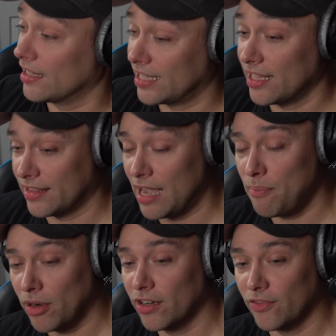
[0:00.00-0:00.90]
that
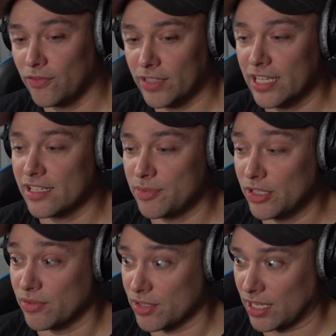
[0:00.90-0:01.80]
part of King's
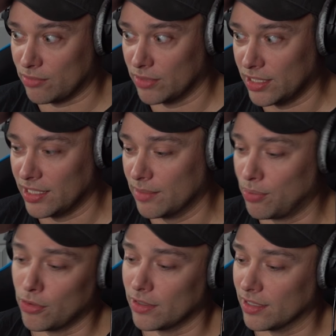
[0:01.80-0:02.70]
speech was like really
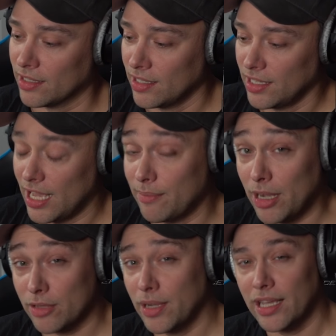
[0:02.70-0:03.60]
important. And by
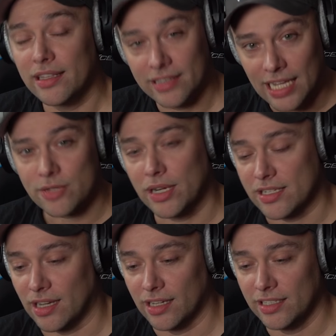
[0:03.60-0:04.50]
the way, that's where I
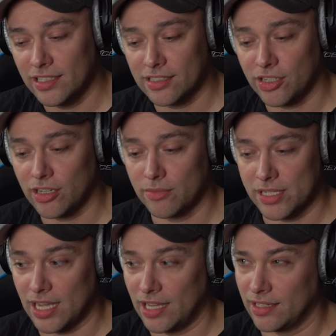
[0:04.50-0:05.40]
saw it. Nina Turner was
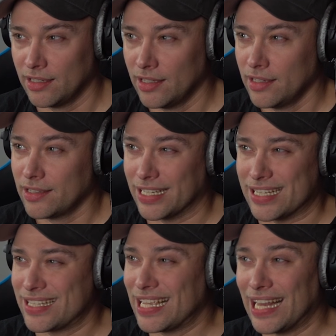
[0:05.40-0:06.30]
on like
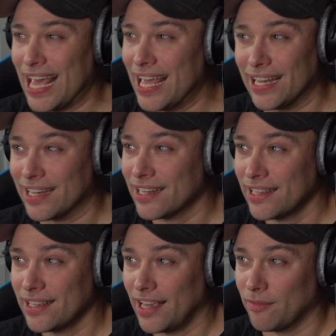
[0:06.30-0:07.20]
CNN,
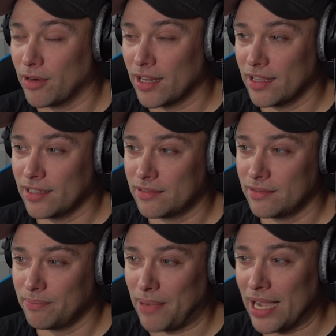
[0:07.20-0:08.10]
and one of the
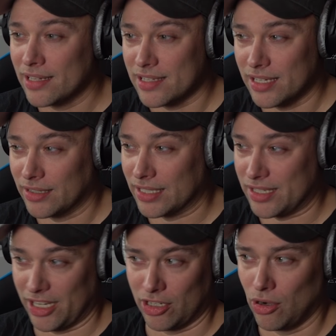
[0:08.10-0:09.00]
Biden
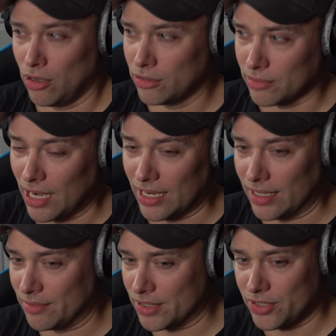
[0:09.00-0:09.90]
surrogates like called her on
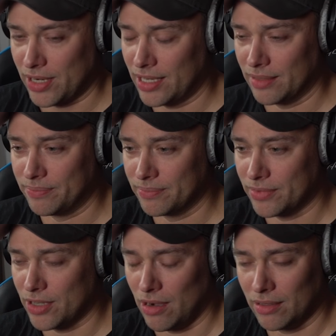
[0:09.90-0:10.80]
it and was trying to
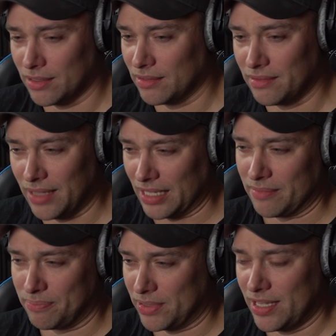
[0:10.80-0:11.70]
call her, like
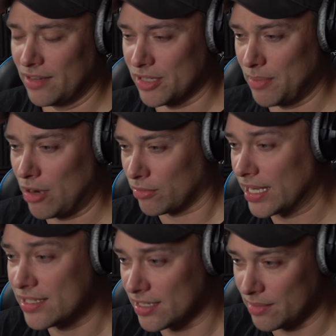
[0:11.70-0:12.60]
pretend it was about
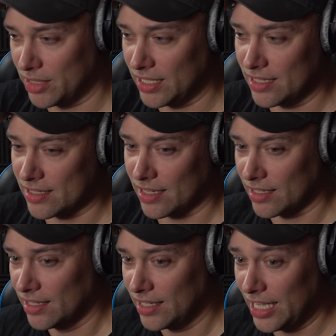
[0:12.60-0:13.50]
racism. And Nina's like,
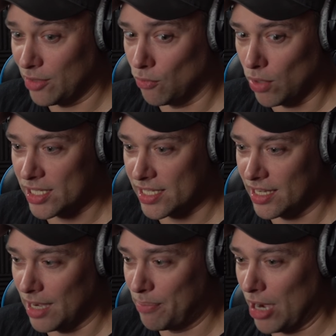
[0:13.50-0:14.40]
it wasn't
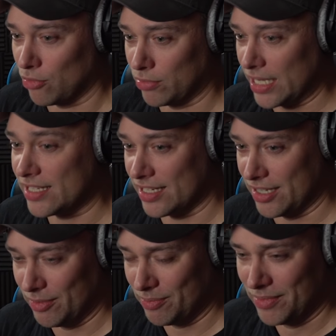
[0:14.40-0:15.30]
about racism.